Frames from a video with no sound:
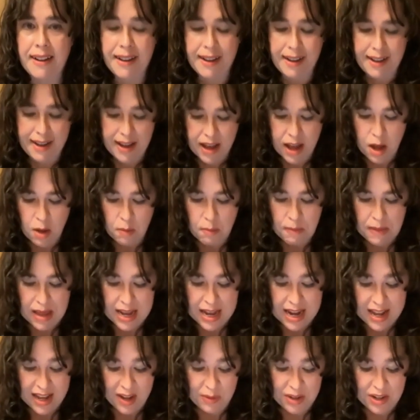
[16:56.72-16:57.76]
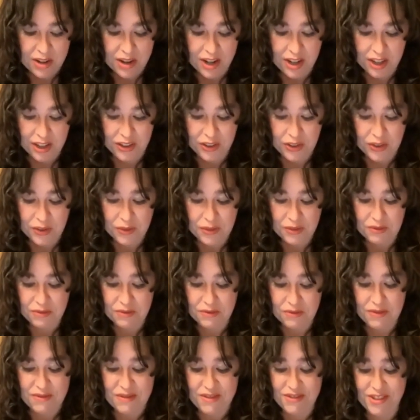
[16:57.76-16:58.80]
And I would argue,
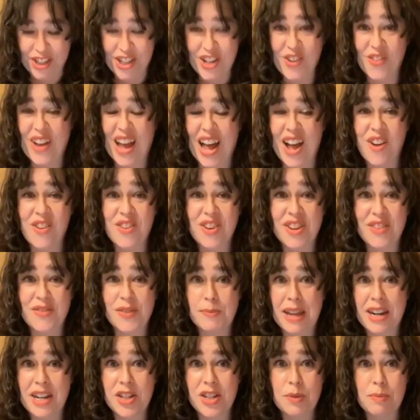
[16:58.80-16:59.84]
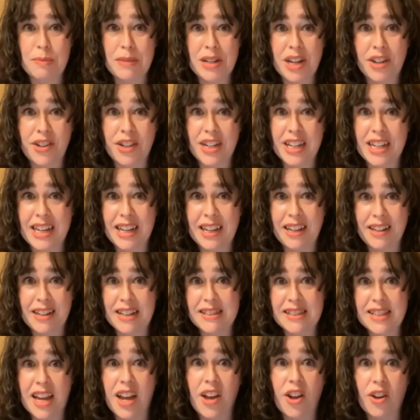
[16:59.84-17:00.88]
you know, out of Spanish modernity
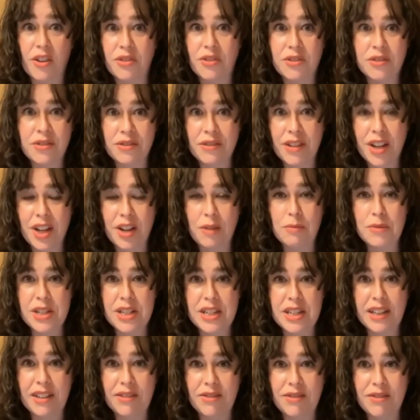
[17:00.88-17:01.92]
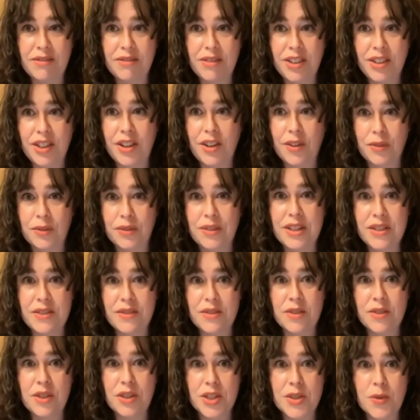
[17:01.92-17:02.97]
itself. She, you know,
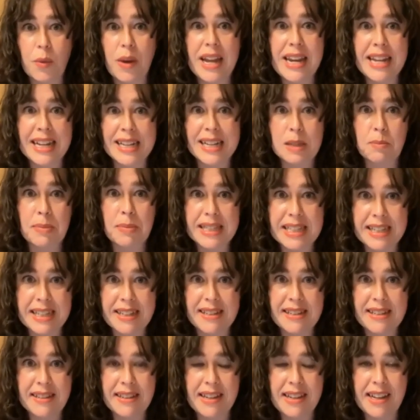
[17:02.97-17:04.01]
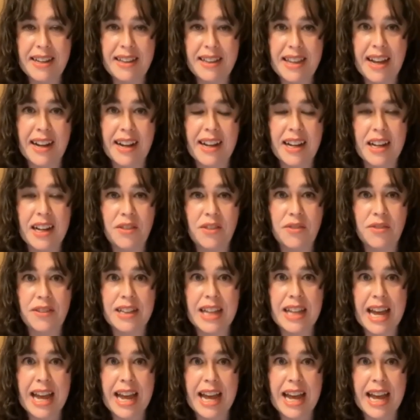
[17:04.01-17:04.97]
is quite explicit in that kind of class